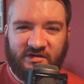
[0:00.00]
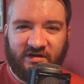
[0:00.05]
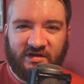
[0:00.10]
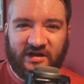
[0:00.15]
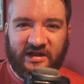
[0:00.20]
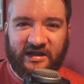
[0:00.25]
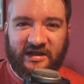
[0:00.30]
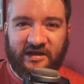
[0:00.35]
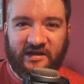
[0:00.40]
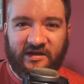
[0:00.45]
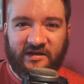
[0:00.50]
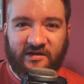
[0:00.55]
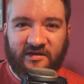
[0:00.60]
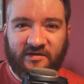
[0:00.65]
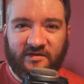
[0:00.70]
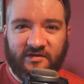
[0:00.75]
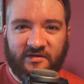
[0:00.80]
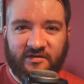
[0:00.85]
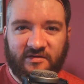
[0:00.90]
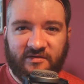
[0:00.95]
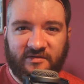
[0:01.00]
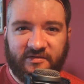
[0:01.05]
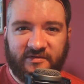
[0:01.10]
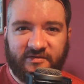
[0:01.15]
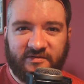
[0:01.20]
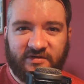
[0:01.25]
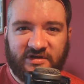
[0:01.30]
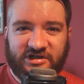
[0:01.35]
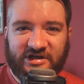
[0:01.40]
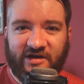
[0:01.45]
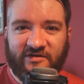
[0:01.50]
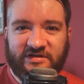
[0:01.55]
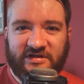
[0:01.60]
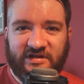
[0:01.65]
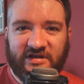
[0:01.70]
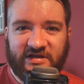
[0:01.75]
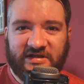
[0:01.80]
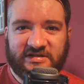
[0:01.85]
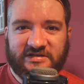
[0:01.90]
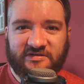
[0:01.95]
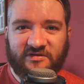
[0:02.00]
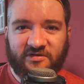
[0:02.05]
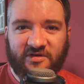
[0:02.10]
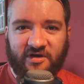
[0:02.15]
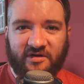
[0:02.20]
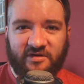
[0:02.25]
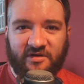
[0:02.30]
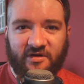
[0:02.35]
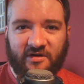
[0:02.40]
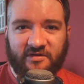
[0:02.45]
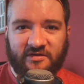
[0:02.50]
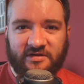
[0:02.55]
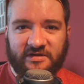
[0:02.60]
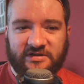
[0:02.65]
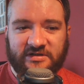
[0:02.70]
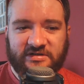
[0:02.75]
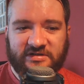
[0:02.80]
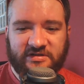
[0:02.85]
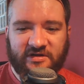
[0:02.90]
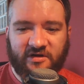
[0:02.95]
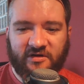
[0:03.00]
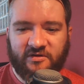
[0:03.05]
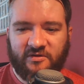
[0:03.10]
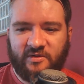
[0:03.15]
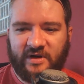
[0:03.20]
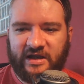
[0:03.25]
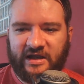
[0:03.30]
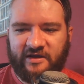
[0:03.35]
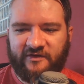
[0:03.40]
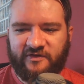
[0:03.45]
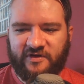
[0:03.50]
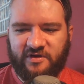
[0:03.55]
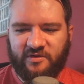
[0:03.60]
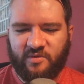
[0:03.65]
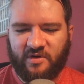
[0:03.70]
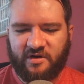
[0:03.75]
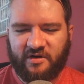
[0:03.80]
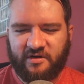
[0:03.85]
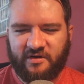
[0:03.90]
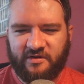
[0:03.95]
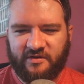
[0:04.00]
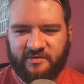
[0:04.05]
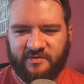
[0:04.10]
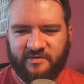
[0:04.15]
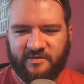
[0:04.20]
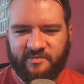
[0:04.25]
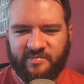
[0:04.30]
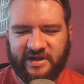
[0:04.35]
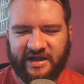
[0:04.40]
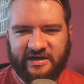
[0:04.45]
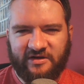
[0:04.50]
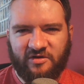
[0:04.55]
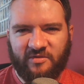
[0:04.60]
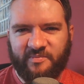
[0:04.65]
The charity thing is still going on, so if you are planning on